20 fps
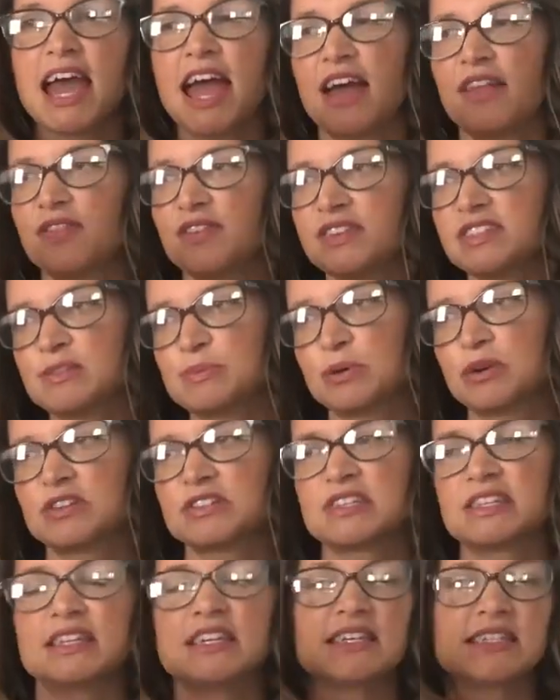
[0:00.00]
And this
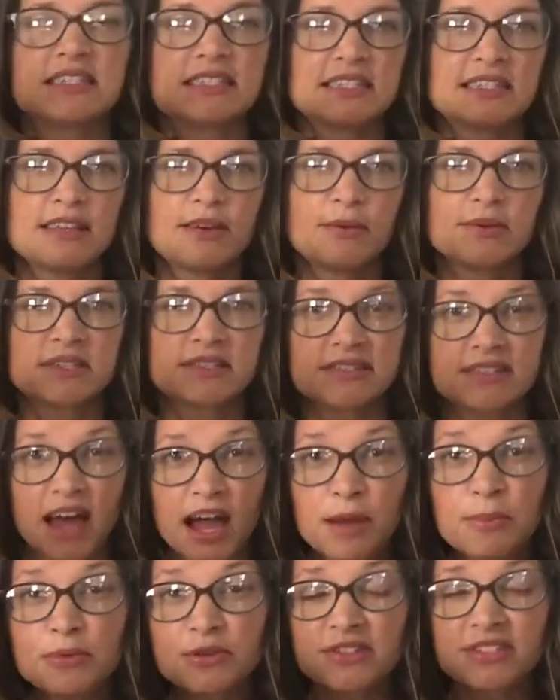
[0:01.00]
person is
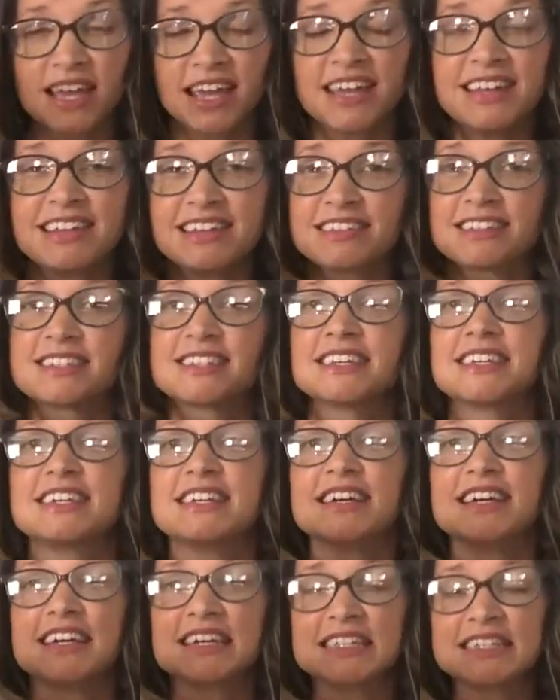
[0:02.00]

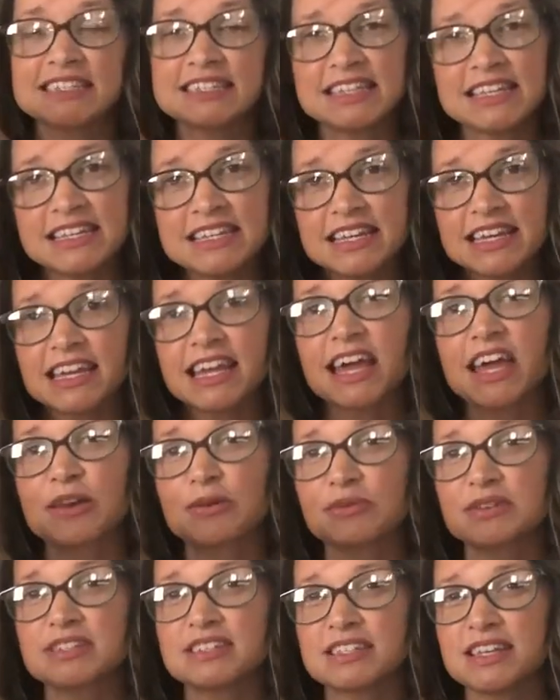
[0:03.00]
simultaneously sending
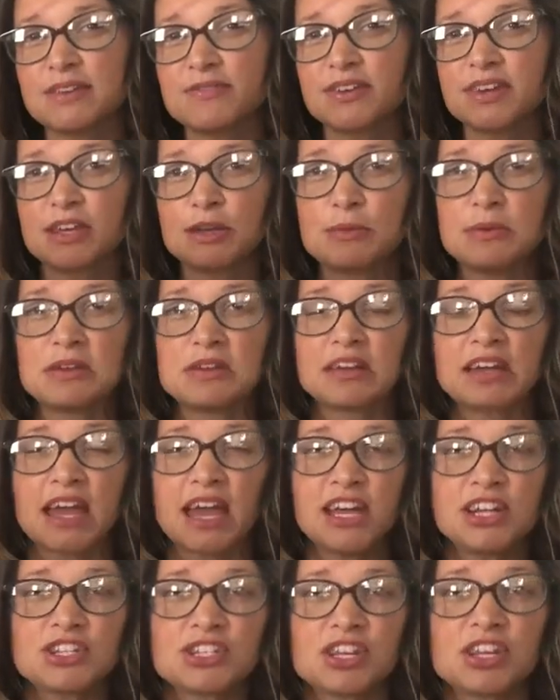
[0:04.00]
and receiving
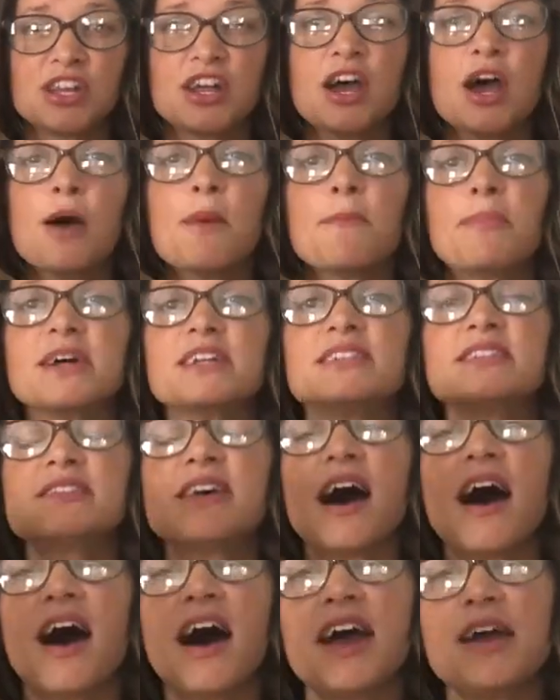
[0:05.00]
communication, but
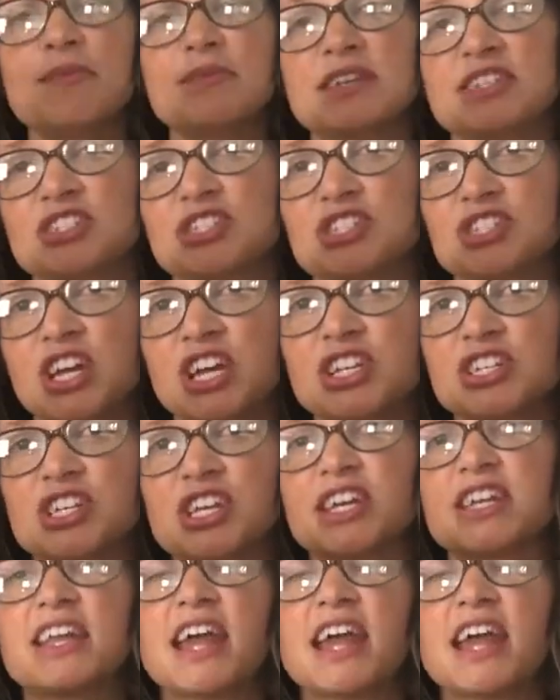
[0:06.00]
time is changing.